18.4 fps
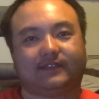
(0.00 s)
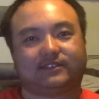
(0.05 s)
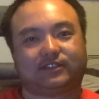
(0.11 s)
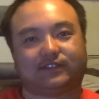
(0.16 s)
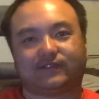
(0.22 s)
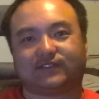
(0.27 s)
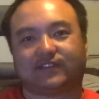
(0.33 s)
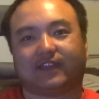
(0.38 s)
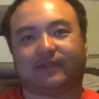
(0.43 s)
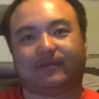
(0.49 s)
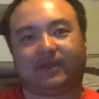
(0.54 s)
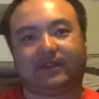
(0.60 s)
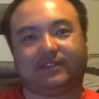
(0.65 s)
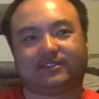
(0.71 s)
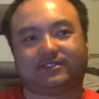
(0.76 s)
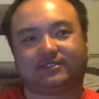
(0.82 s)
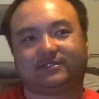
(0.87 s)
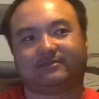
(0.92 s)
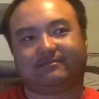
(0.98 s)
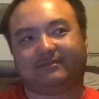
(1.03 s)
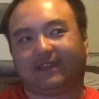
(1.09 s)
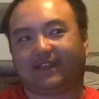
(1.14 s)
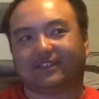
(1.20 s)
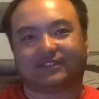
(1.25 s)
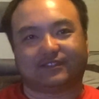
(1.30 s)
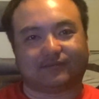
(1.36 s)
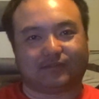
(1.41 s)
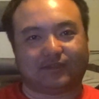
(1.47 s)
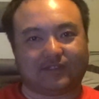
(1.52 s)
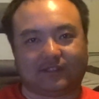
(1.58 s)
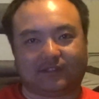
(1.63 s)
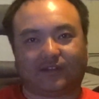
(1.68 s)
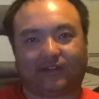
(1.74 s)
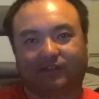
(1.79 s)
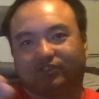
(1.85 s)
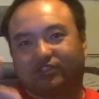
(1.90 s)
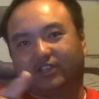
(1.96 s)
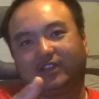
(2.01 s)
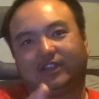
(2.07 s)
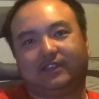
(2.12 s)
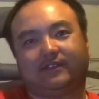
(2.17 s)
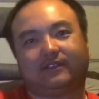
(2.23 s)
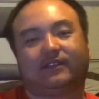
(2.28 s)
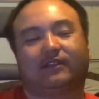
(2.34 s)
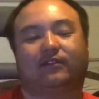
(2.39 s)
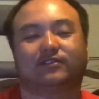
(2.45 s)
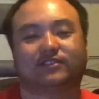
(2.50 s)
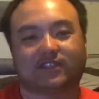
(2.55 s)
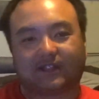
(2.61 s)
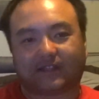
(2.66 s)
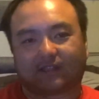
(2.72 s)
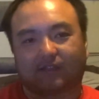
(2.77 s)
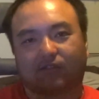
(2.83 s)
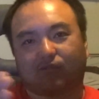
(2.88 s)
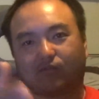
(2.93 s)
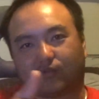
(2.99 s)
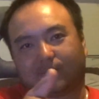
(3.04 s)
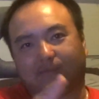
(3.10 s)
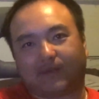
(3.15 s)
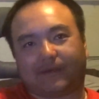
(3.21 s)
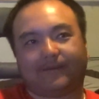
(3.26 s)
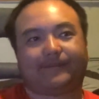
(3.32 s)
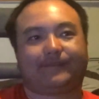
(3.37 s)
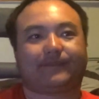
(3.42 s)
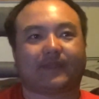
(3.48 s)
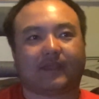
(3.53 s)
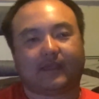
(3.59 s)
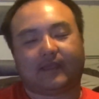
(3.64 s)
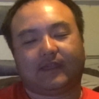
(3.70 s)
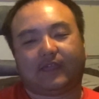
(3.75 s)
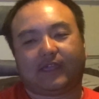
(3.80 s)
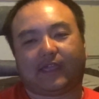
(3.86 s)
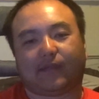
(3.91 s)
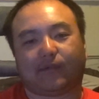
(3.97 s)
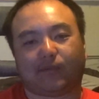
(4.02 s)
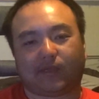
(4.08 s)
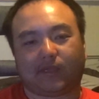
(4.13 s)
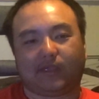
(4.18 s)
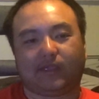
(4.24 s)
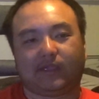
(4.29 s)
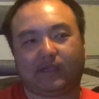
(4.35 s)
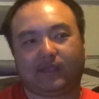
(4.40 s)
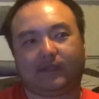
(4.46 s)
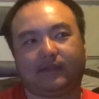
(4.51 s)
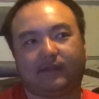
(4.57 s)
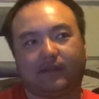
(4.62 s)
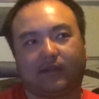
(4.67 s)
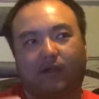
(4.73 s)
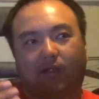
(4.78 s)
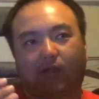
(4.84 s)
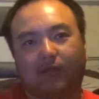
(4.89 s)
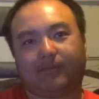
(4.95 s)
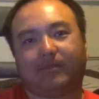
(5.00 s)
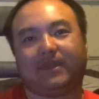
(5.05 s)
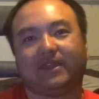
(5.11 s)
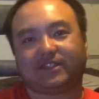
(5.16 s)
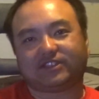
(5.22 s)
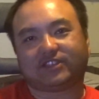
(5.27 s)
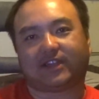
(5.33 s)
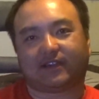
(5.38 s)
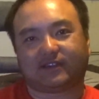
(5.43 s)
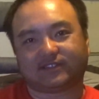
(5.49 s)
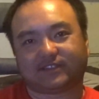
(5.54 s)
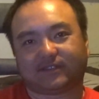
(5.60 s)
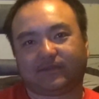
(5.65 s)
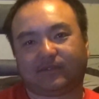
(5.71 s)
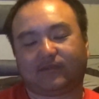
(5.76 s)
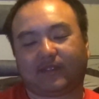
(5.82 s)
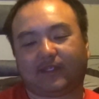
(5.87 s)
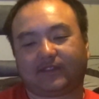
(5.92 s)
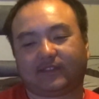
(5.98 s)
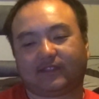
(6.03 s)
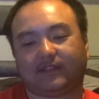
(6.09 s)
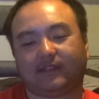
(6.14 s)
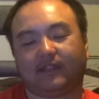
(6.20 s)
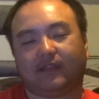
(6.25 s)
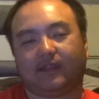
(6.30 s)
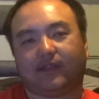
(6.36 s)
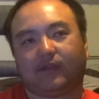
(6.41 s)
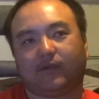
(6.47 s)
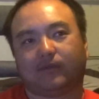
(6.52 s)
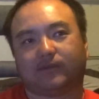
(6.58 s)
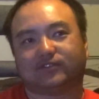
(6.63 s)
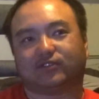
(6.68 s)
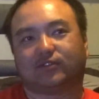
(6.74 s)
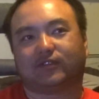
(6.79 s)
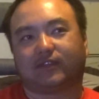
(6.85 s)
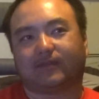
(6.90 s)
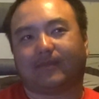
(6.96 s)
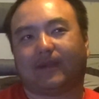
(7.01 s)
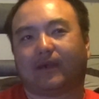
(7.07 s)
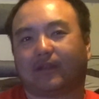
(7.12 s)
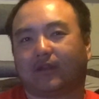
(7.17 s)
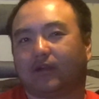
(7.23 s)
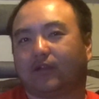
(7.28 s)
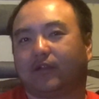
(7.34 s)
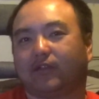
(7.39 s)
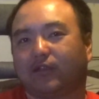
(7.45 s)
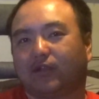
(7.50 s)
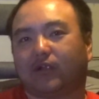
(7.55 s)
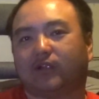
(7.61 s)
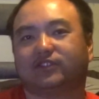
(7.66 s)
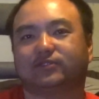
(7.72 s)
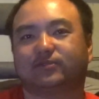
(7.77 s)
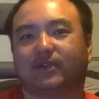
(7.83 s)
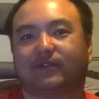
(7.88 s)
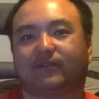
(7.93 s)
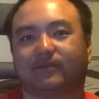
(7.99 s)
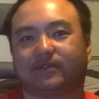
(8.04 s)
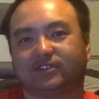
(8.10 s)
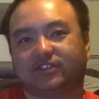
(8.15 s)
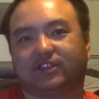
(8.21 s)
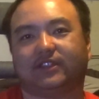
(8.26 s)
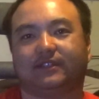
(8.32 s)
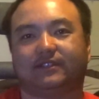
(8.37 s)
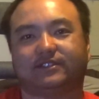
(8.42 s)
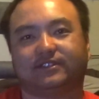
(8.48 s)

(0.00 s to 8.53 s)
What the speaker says: Surfside Beach has a really long jetty. It goes out like a quarter mile. And our beach house that we rented was only about 100 yards away from the jetty.